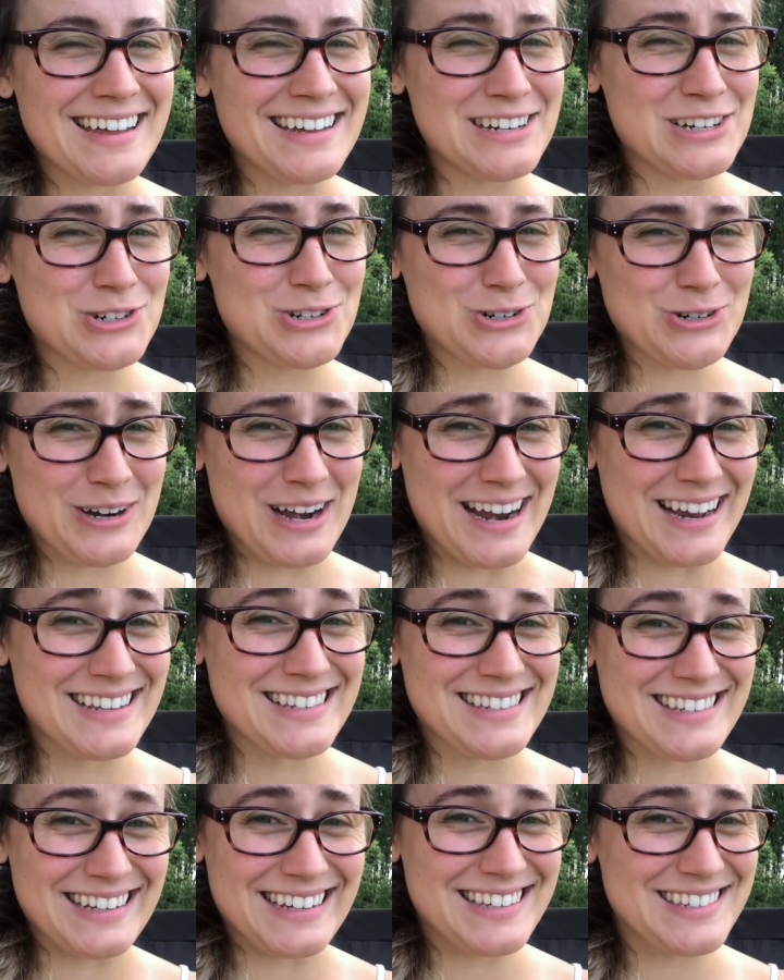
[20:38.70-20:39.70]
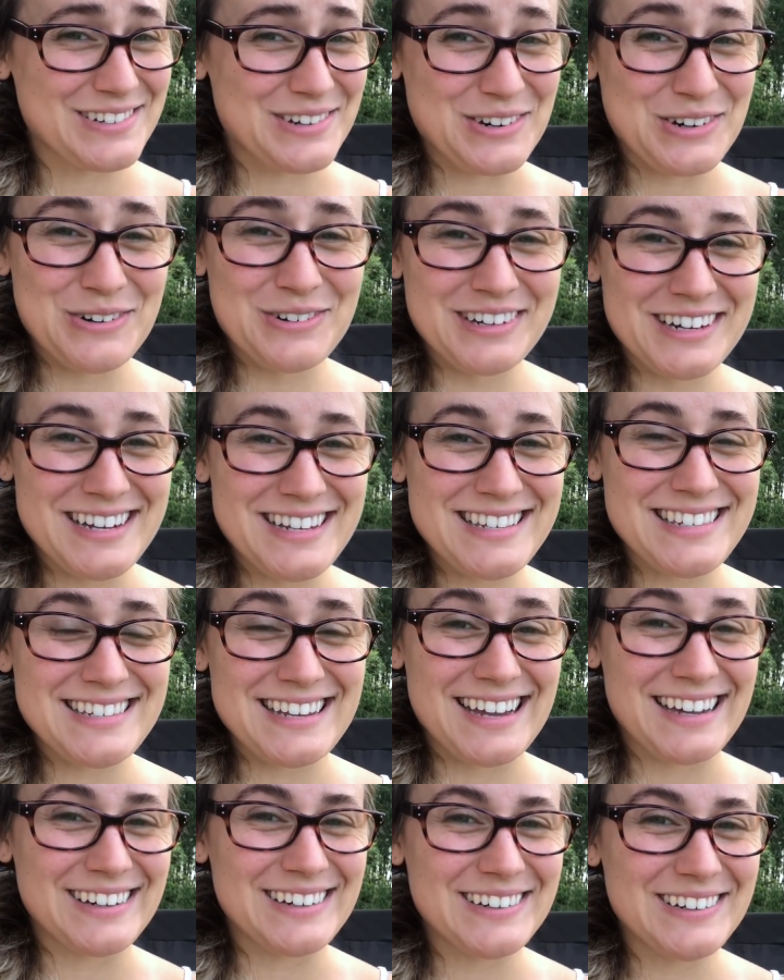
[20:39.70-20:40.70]
in transit, so I don't want to
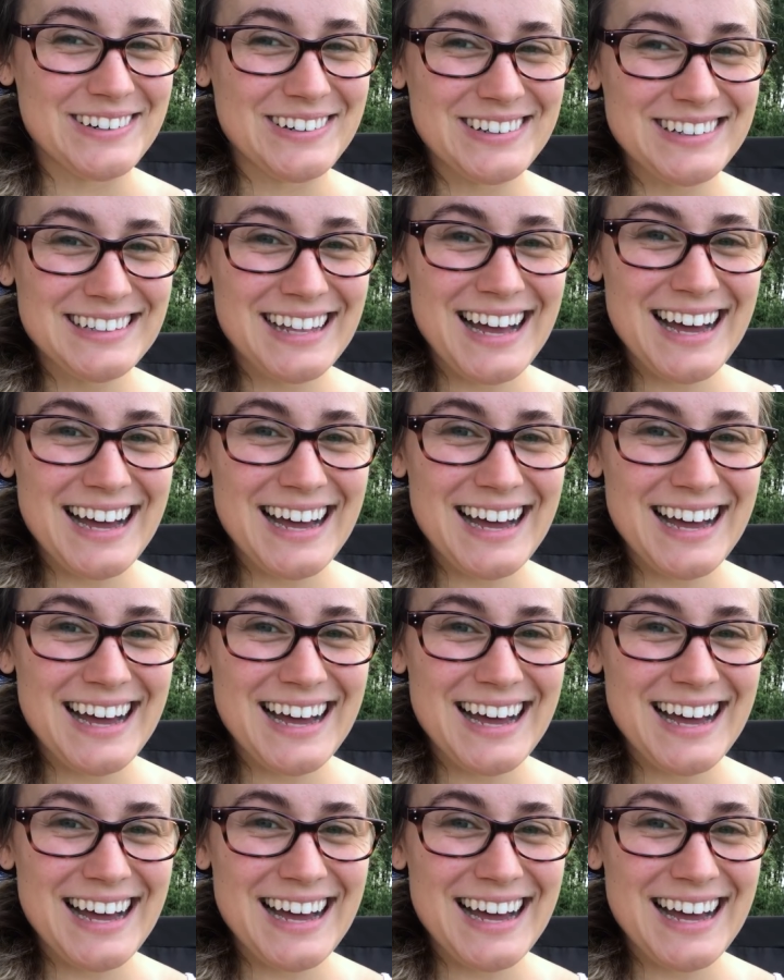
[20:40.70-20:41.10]
say a whole